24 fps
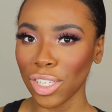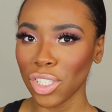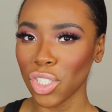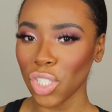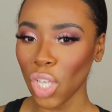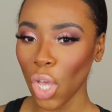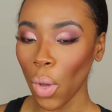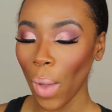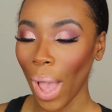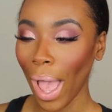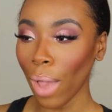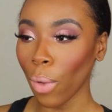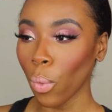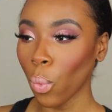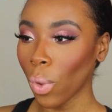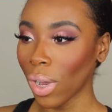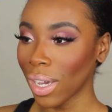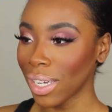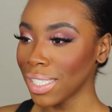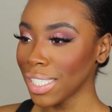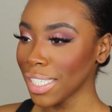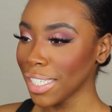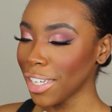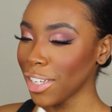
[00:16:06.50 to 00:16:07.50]
so I
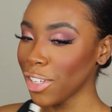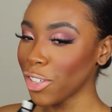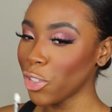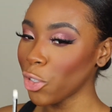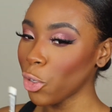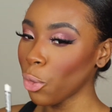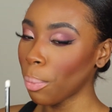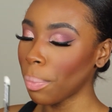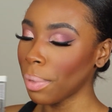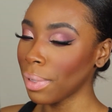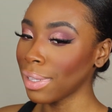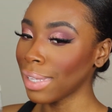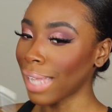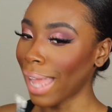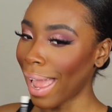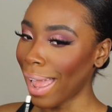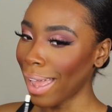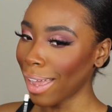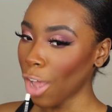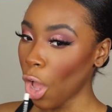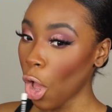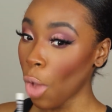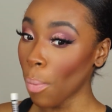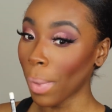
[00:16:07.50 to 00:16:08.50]
was gonna do
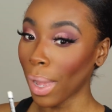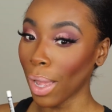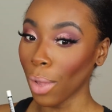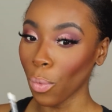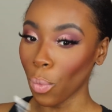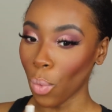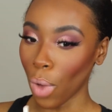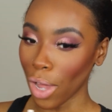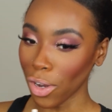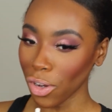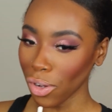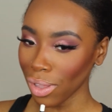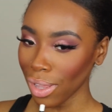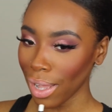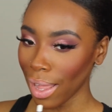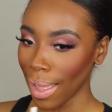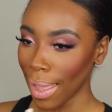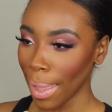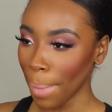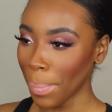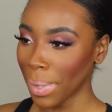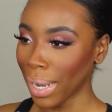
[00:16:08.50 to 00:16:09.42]
black on my waterline,